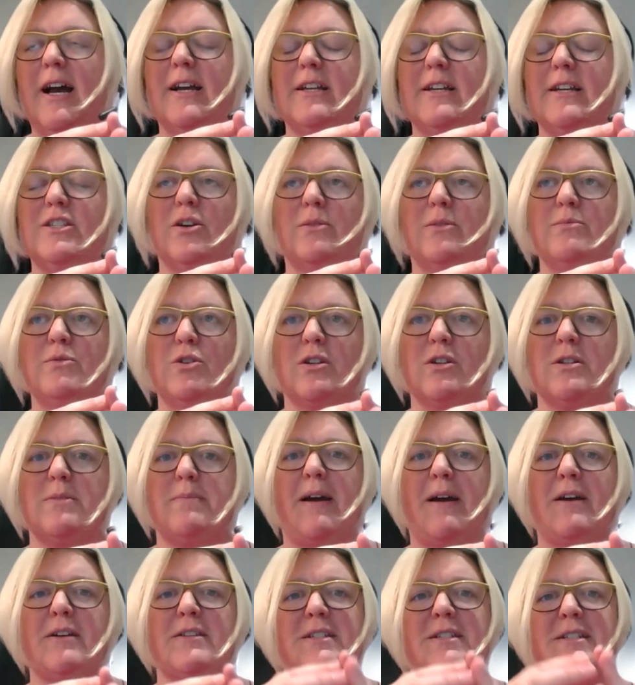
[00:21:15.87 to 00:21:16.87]
Tom talked
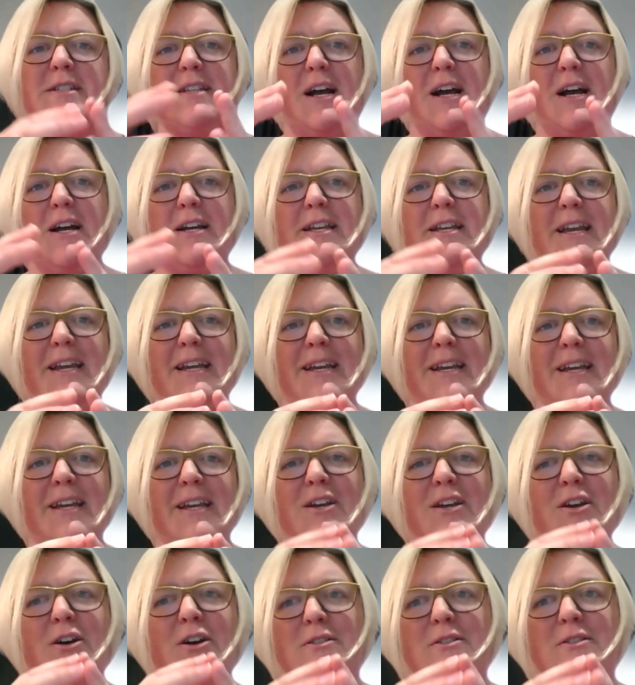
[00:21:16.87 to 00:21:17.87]
about us designing
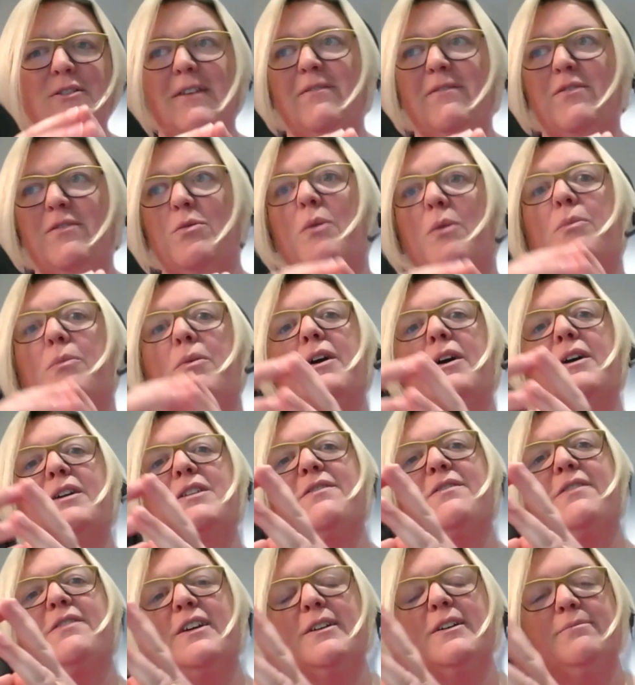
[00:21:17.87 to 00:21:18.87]
content for what works
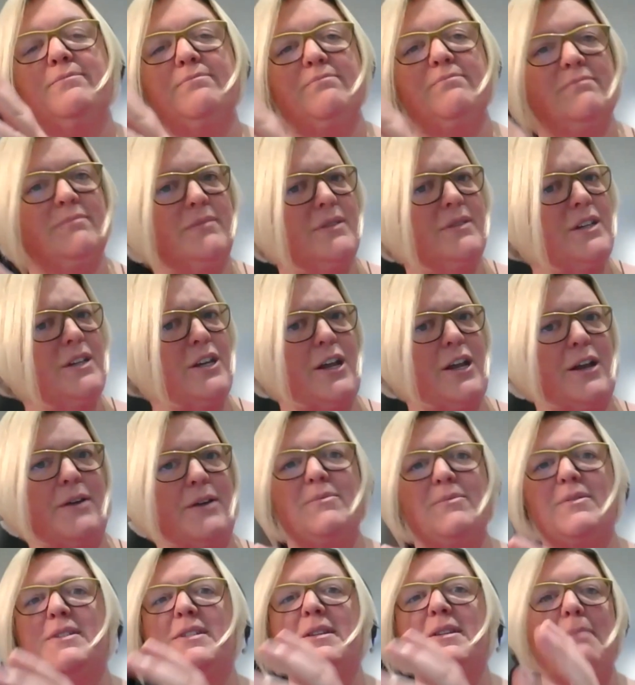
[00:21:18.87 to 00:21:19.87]
for, you know,
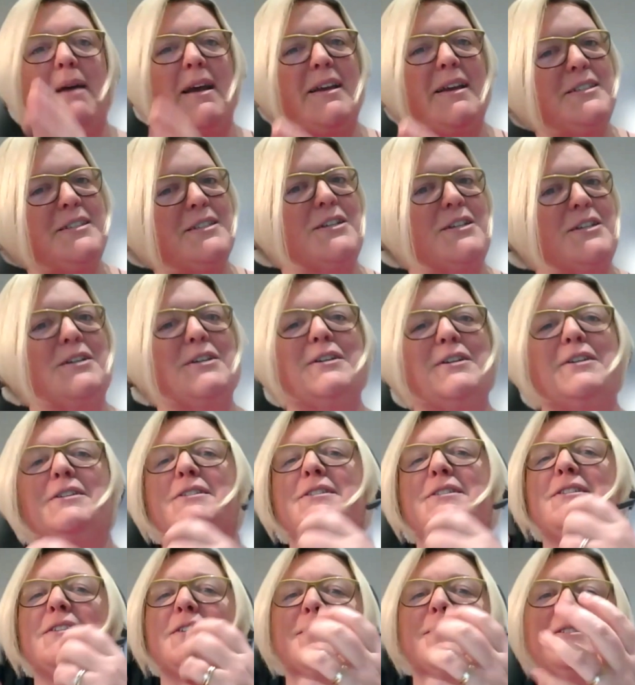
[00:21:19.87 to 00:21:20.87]

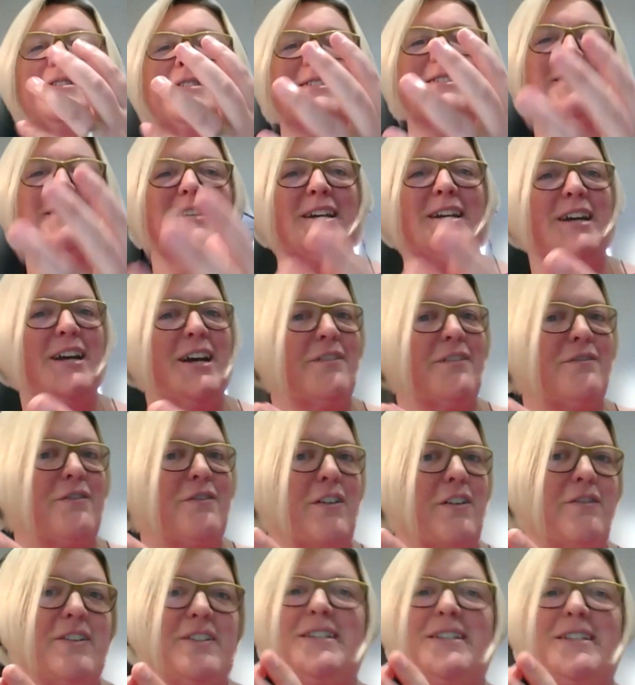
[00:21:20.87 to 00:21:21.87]
semesters and
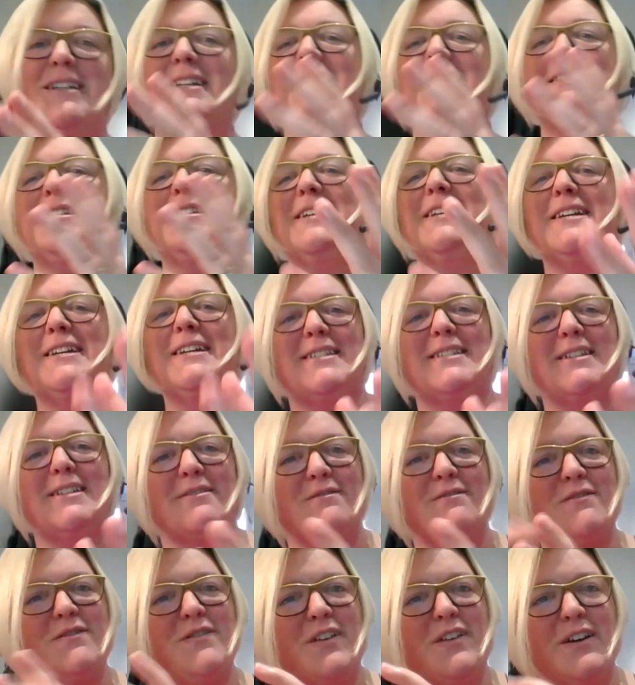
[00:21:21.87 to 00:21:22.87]
for facilities
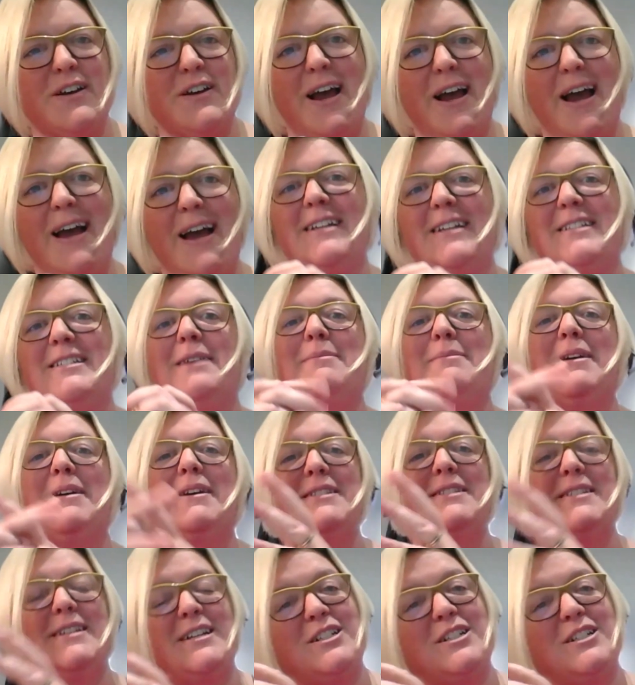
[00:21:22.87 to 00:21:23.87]
and for
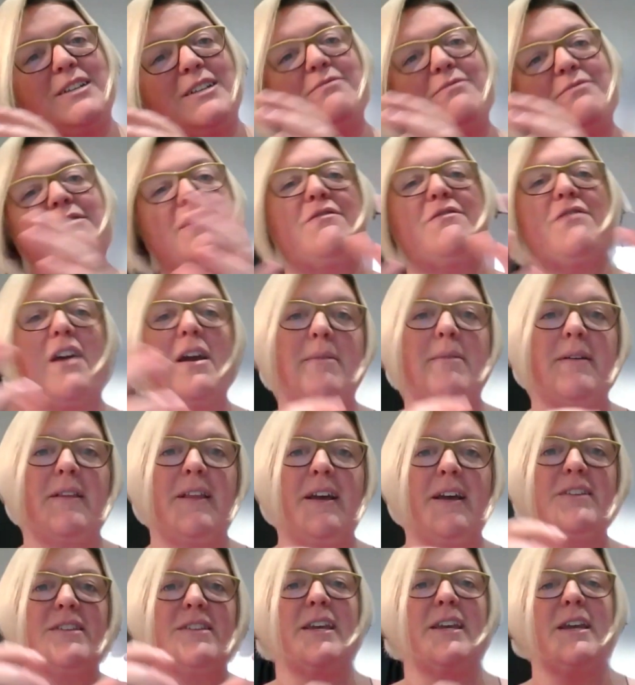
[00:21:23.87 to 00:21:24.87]
academics, and actually reframing
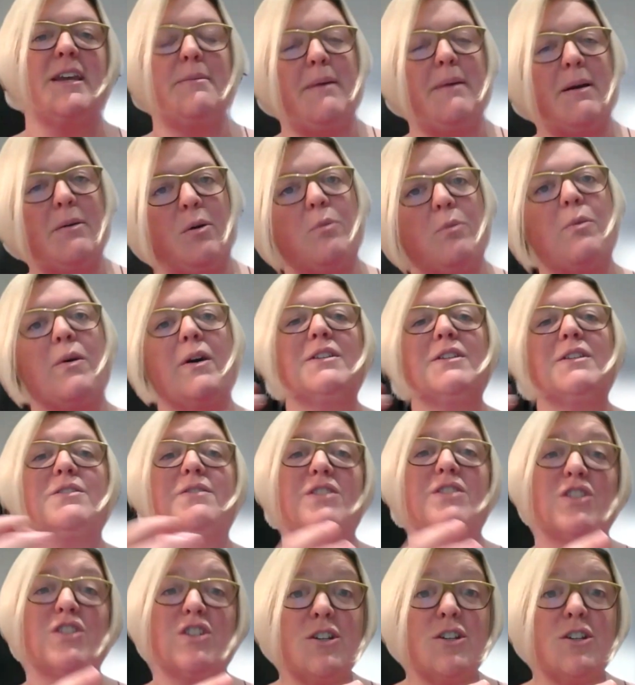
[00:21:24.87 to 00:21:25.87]
that to think about what works for
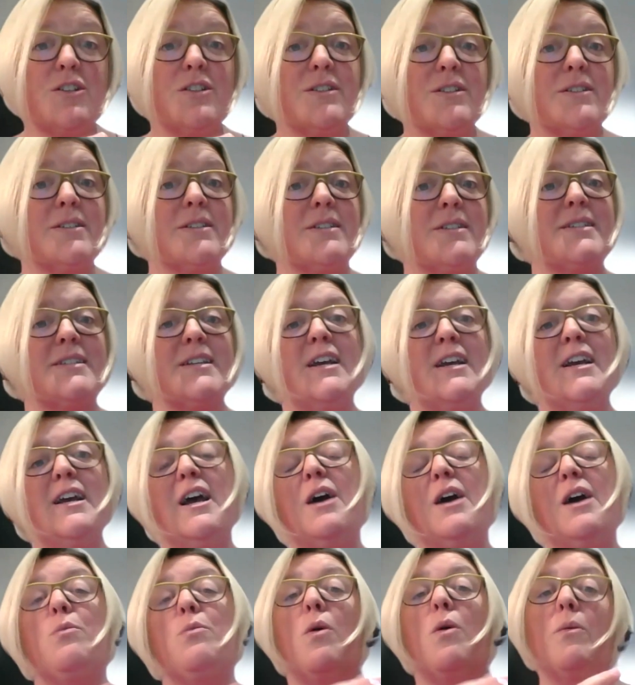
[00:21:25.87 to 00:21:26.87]
students,
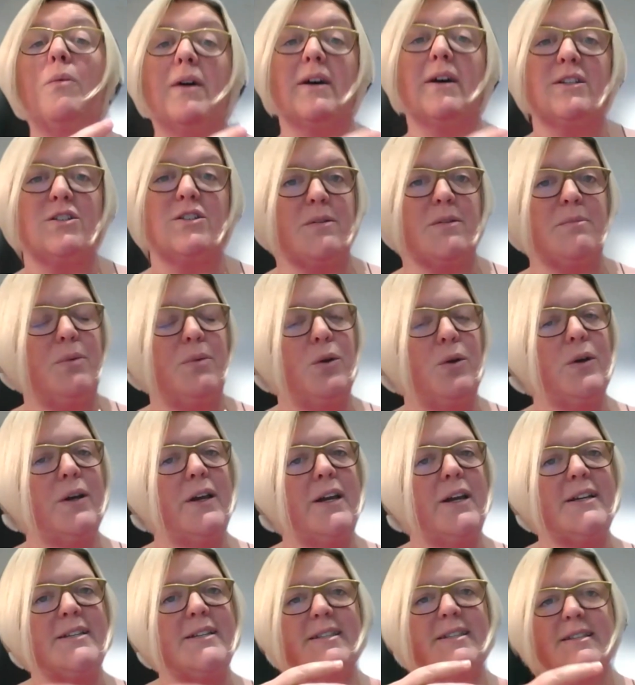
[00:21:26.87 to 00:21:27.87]
what works for
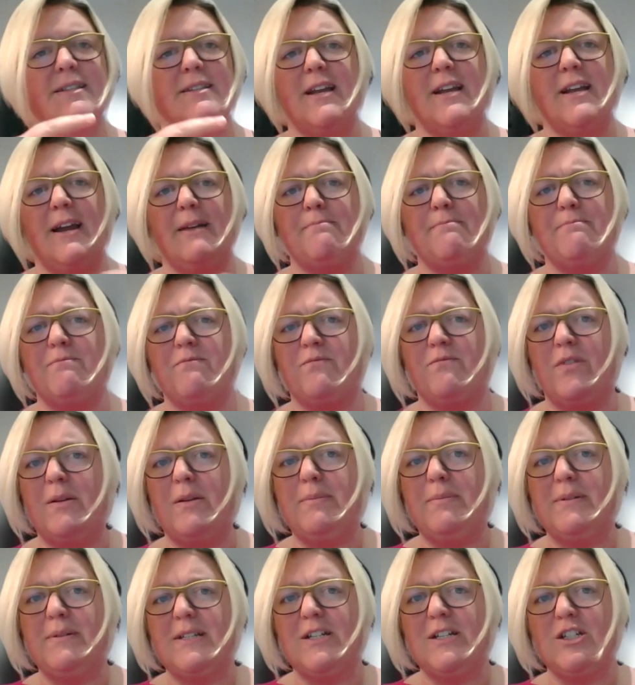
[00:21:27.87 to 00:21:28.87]
employers, and
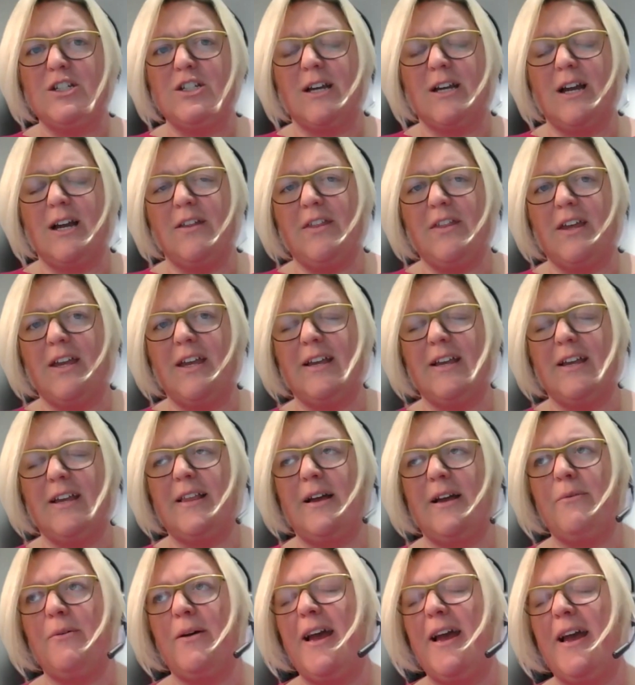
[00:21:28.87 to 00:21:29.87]
repositioning our thinking in
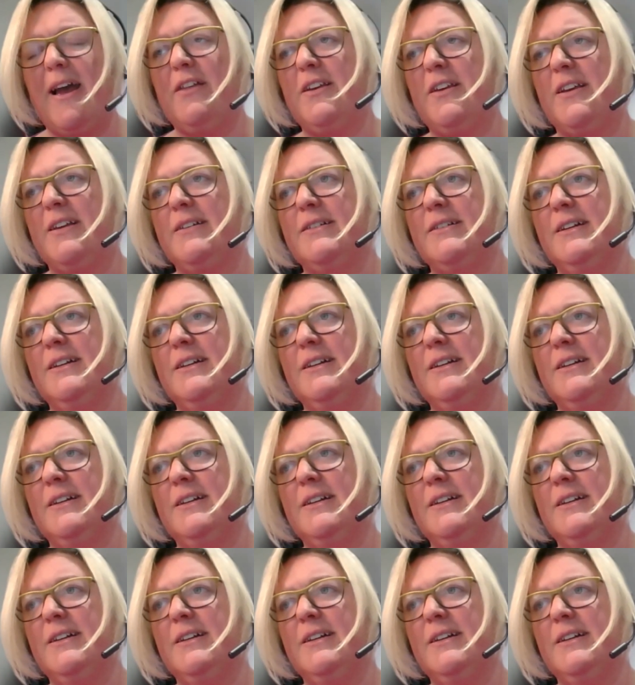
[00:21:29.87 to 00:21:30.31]
that way. I think